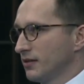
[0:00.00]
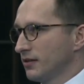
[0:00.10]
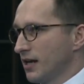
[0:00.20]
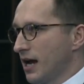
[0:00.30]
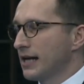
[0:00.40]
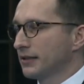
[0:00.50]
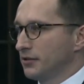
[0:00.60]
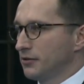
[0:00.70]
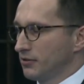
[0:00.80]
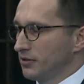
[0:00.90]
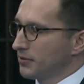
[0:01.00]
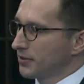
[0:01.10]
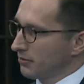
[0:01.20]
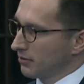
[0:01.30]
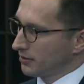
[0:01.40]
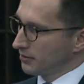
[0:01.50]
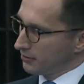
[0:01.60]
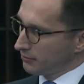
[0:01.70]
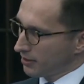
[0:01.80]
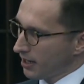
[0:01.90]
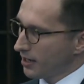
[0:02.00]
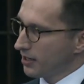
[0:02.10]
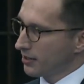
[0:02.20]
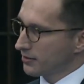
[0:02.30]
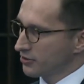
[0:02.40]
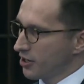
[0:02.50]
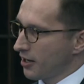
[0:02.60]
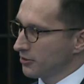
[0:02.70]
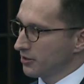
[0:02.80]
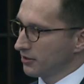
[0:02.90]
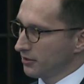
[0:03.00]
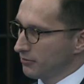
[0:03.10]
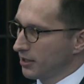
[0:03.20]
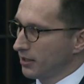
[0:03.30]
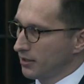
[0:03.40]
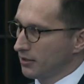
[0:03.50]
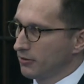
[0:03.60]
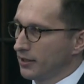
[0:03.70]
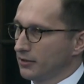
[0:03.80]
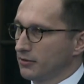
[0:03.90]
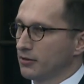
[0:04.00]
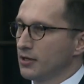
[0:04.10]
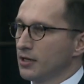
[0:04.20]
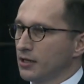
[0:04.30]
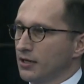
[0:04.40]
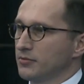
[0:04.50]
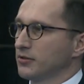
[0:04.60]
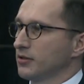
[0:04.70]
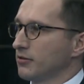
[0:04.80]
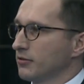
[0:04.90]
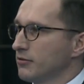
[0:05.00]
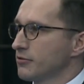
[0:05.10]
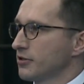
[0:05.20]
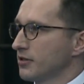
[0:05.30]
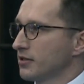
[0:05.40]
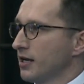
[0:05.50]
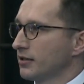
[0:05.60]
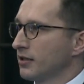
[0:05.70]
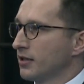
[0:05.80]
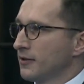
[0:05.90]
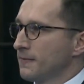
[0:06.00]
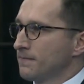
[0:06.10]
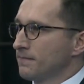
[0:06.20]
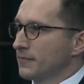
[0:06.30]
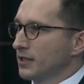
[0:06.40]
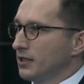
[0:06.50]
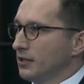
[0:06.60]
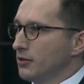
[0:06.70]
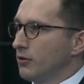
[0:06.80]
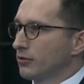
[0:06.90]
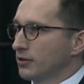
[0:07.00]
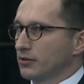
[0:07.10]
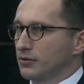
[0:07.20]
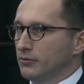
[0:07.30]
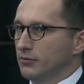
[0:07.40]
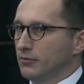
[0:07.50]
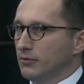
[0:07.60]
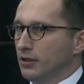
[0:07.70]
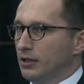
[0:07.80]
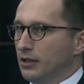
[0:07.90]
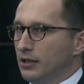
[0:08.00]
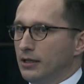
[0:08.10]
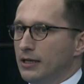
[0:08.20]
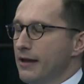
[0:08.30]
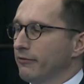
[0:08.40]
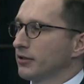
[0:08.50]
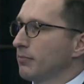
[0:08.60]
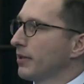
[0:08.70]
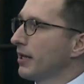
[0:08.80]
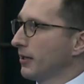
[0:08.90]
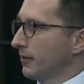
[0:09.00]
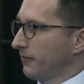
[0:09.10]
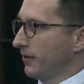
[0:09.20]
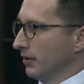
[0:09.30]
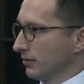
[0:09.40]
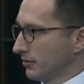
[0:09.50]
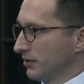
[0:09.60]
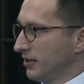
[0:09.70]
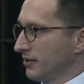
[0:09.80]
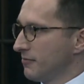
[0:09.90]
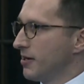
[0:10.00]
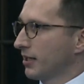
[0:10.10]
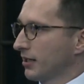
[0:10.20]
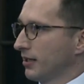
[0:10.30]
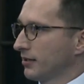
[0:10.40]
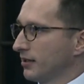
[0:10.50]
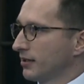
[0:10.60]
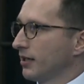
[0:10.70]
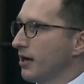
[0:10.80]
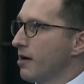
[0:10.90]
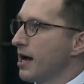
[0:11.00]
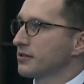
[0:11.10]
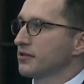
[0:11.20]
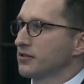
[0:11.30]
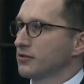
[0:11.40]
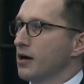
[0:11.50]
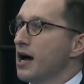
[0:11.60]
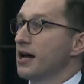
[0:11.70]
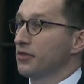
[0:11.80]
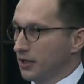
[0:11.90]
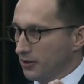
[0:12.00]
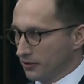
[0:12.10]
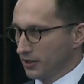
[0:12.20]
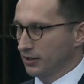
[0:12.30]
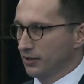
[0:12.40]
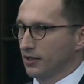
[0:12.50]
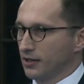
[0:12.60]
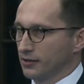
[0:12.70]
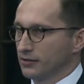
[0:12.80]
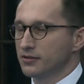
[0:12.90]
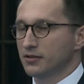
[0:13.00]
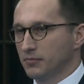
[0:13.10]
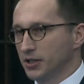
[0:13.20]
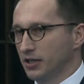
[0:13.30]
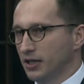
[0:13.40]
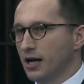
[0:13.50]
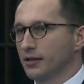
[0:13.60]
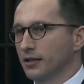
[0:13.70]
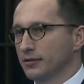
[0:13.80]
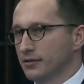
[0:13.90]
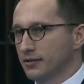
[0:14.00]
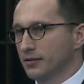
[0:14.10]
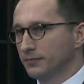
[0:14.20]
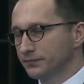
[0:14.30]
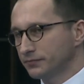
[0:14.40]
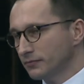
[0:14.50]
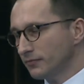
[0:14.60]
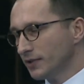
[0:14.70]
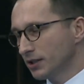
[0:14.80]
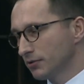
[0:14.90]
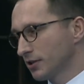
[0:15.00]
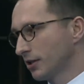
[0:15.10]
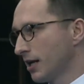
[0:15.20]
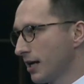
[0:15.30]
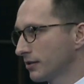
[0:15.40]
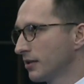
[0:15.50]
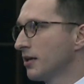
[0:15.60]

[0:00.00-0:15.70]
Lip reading: the attitude, in particular in the UK, has changed, and the UK regulator came to the conclusion that in order to level the playing field in the market and allow access to unconnected analysts, meaning analysts which are not